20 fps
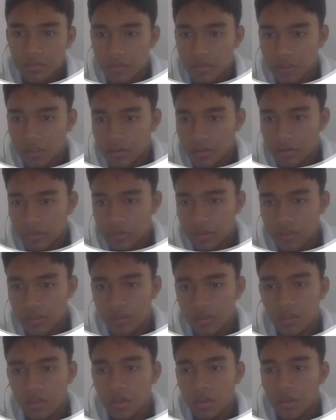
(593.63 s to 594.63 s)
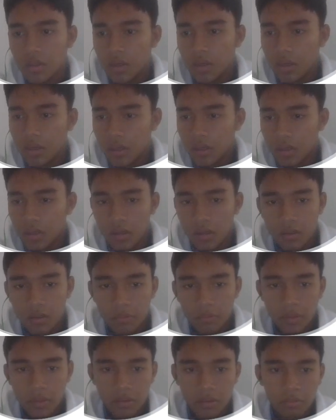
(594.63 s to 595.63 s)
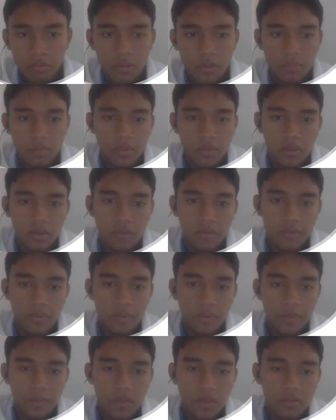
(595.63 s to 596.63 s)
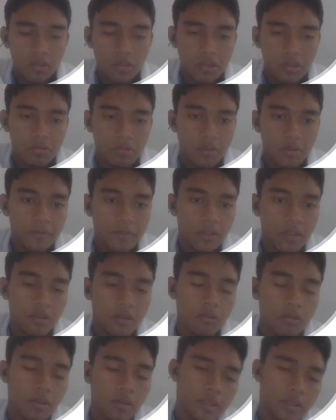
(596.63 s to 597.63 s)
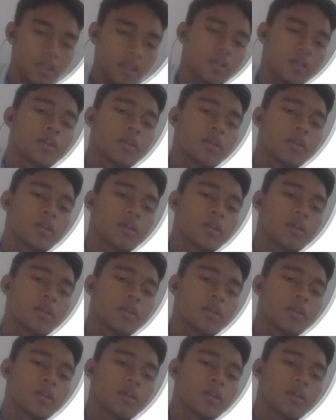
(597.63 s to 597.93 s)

6%. The width will be fill parent, so it will fill the whole thing.